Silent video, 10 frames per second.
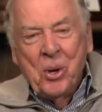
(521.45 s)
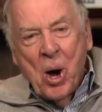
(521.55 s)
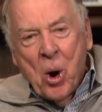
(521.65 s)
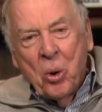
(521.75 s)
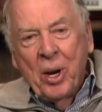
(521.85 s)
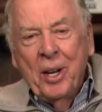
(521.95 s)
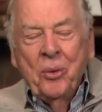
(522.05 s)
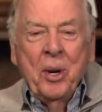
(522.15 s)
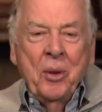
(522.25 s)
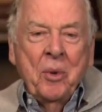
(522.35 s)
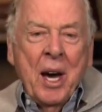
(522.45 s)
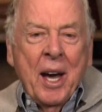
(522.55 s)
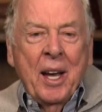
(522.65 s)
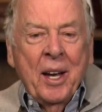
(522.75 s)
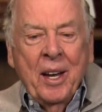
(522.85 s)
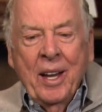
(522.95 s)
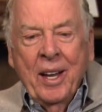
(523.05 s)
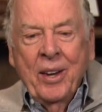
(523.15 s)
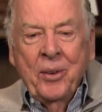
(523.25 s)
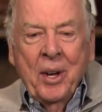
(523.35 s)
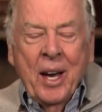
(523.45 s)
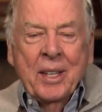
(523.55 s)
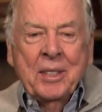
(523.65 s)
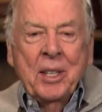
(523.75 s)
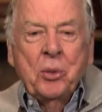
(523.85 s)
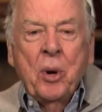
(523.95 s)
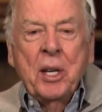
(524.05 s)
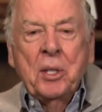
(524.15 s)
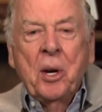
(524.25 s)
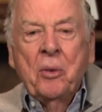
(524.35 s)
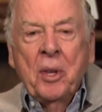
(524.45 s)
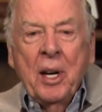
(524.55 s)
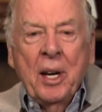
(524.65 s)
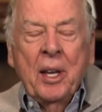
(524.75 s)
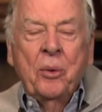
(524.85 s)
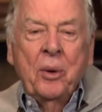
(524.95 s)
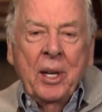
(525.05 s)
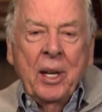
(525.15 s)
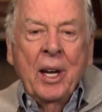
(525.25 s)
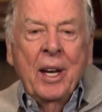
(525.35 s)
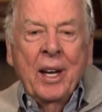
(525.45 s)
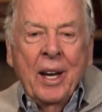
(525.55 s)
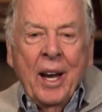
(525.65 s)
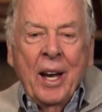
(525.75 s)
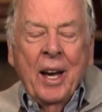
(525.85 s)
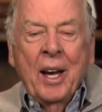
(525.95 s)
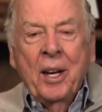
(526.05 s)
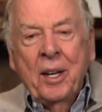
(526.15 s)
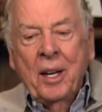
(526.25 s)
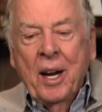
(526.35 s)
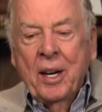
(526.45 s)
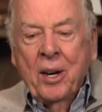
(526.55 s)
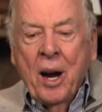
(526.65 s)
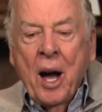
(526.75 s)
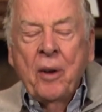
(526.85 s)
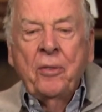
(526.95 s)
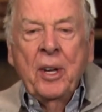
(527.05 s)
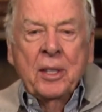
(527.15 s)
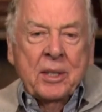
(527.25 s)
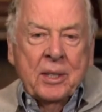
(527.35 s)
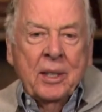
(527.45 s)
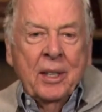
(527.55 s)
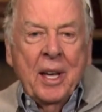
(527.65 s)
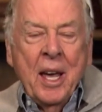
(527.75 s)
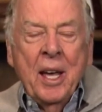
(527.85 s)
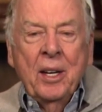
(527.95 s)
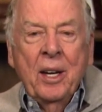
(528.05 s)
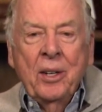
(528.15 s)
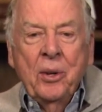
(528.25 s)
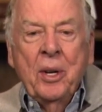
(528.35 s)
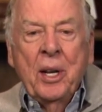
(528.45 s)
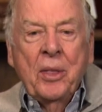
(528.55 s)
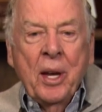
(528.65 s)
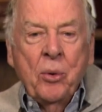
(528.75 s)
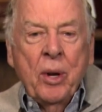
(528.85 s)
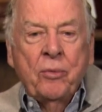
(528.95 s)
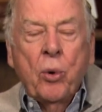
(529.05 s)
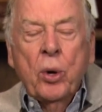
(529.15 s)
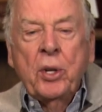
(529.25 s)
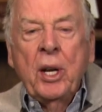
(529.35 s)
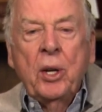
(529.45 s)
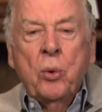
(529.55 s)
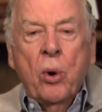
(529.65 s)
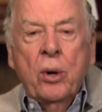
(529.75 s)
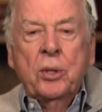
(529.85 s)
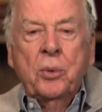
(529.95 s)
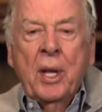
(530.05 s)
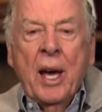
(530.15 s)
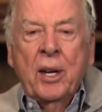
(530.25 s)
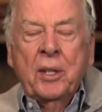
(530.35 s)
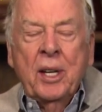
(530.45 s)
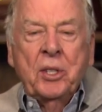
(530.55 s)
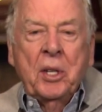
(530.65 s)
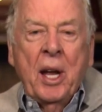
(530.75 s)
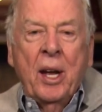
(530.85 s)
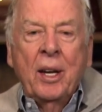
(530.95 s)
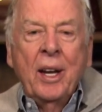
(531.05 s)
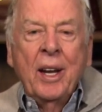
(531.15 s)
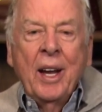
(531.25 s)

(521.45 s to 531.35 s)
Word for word: no, we've got a we got a situation over there that we. Uh, our offense can't do anything. Went 14 quarters without a touchdown.